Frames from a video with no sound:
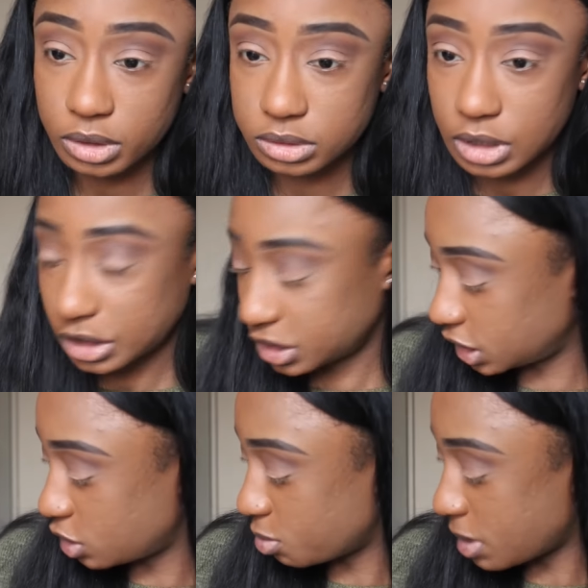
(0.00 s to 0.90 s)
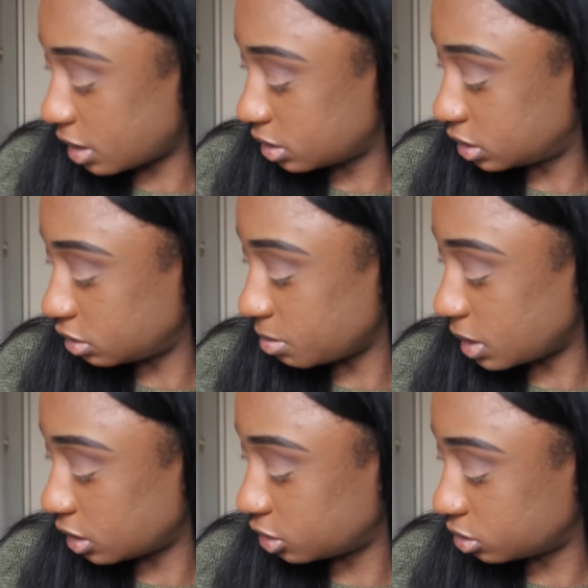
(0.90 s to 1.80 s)
I'm going to actually go back
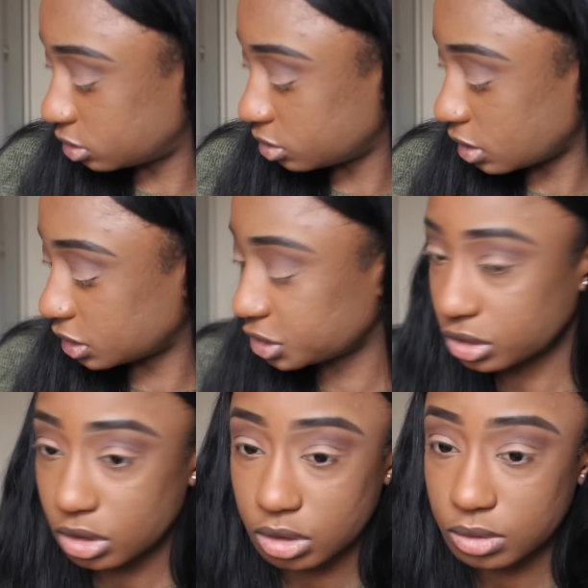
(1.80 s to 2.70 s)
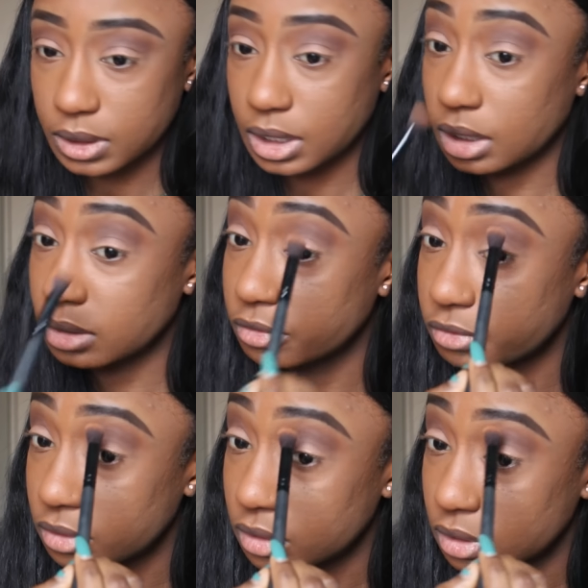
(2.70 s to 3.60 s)
to my transition color and kind
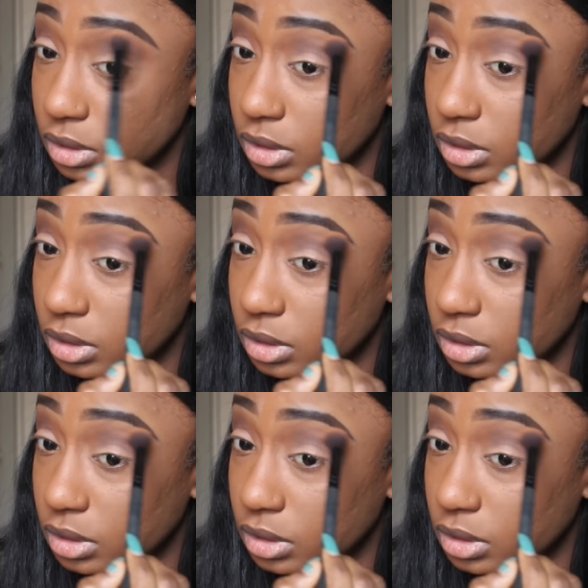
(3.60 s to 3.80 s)
of